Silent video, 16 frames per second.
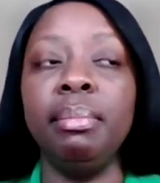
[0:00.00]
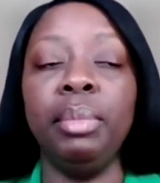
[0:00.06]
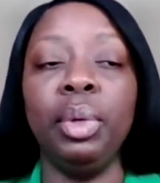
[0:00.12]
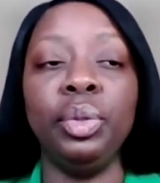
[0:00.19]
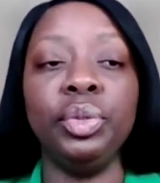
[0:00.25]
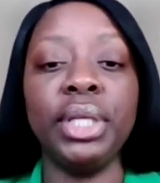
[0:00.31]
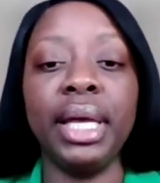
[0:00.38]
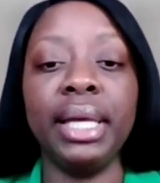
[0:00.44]

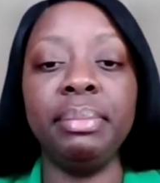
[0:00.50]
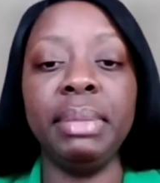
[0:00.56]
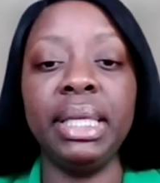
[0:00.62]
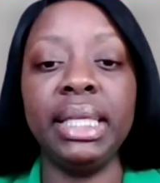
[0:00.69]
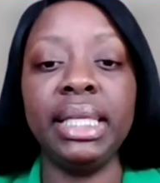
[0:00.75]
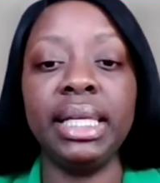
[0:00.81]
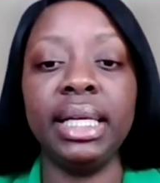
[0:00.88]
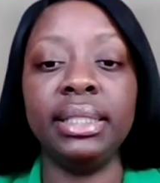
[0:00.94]

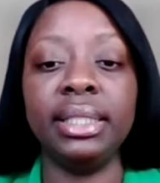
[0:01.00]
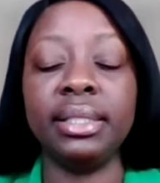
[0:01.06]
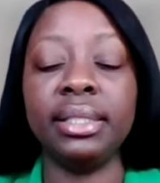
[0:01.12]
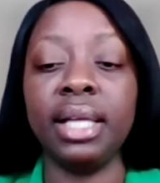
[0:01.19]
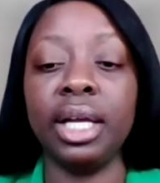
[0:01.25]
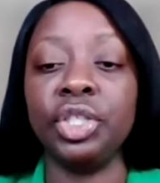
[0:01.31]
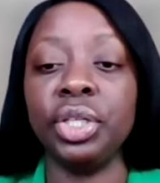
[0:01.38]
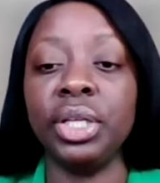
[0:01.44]
multimedia
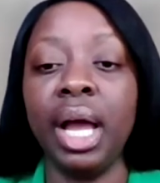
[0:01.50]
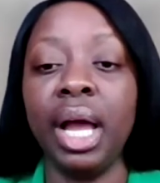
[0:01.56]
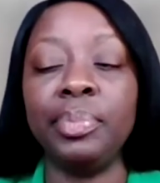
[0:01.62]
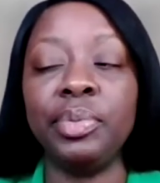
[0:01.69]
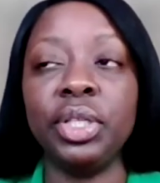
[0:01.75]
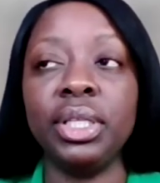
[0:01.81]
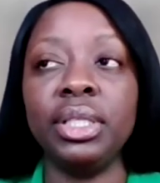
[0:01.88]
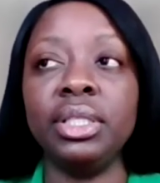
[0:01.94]
discussion
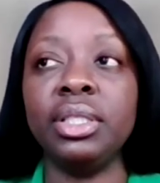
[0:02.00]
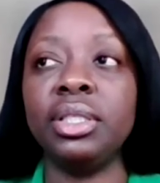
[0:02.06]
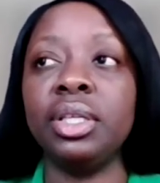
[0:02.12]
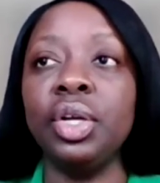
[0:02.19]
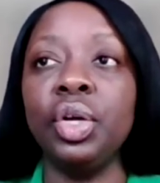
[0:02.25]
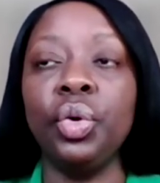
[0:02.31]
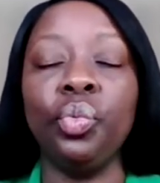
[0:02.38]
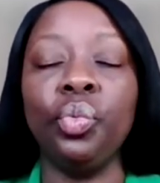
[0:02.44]
options,